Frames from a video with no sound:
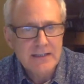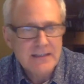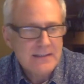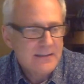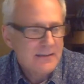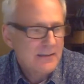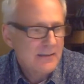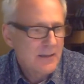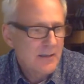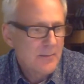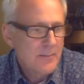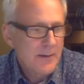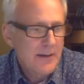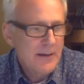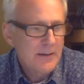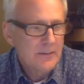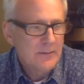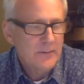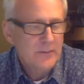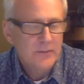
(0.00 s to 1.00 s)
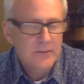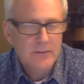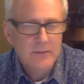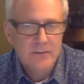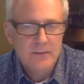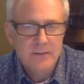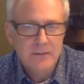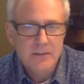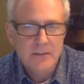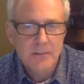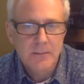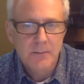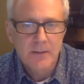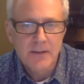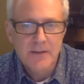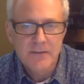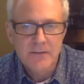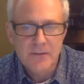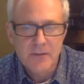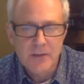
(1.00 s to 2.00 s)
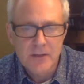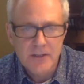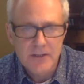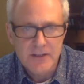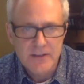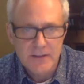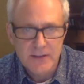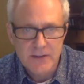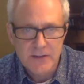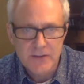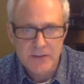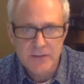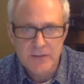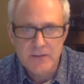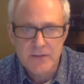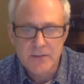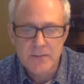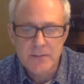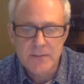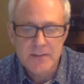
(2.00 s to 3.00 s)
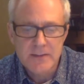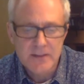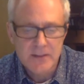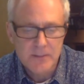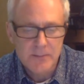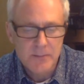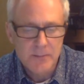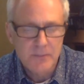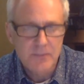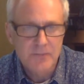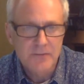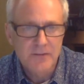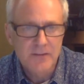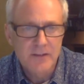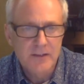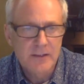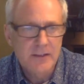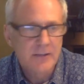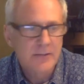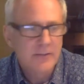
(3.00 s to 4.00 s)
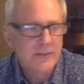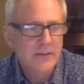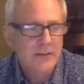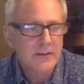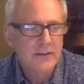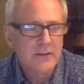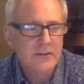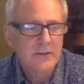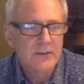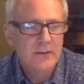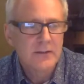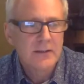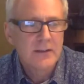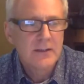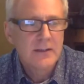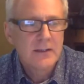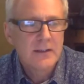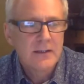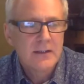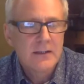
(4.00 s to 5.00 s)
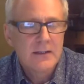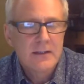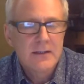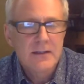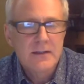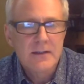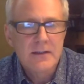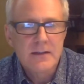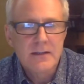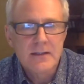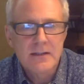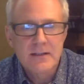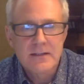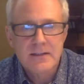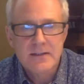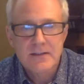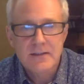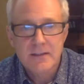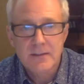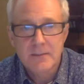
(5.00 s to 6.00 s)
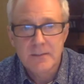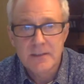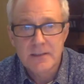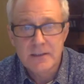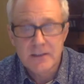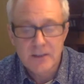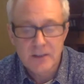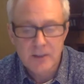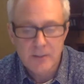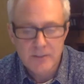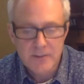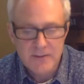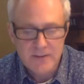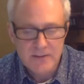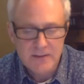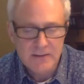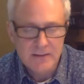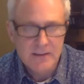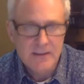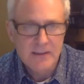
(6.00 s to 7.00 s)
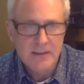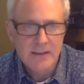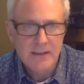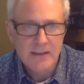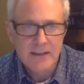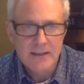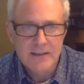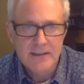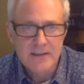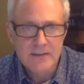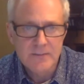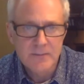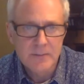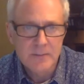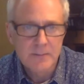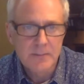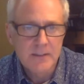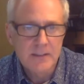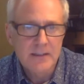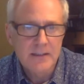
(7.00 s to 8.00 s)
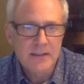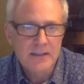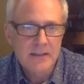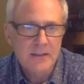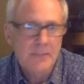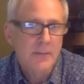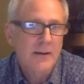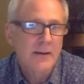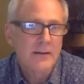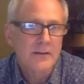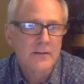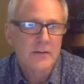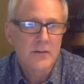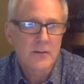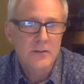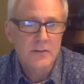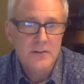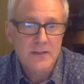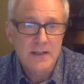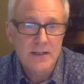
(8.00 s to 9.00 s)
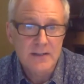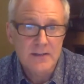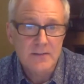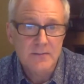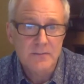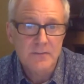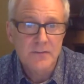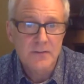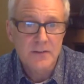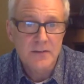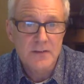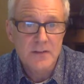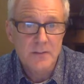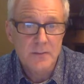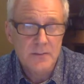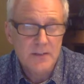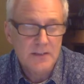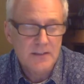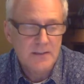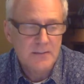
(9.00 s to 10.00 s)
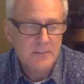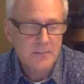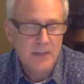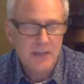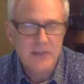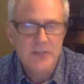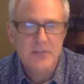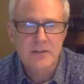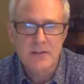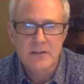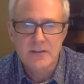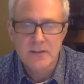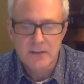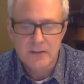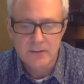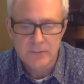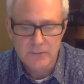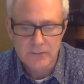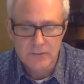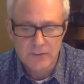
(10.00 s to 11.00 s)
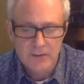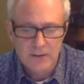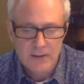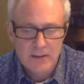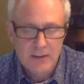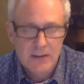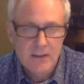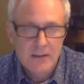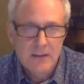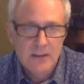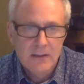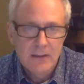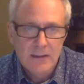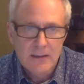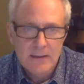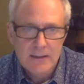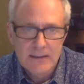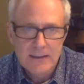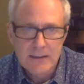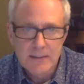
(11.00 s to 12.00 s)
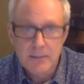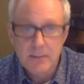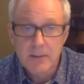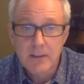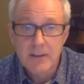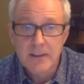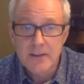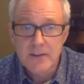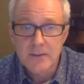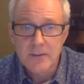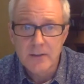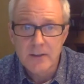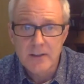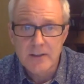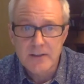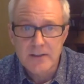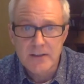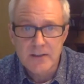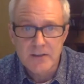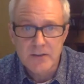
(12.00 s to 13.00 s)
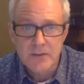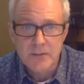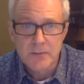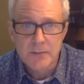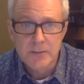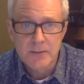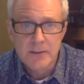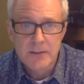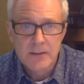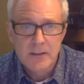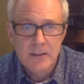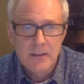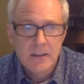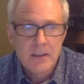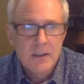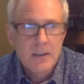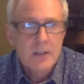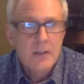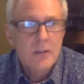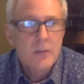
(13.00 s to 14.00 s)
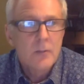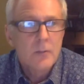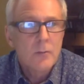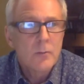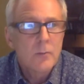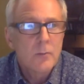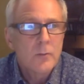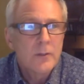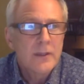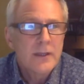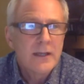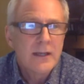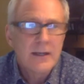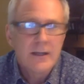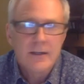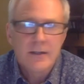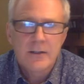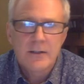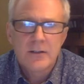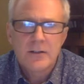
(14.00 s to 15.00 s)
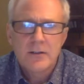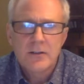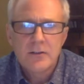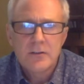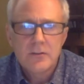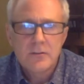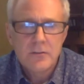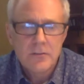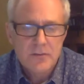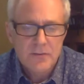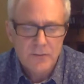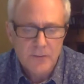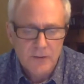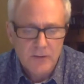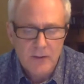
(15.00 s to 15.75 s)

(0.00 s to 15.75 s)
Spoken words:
very keen to communicate about applying for architecture and submitting a portfolio is that, I mean, the comments that Nikki and Andy have been making about enthusiasm for the subject and passion and skills clearly apply to architecture, but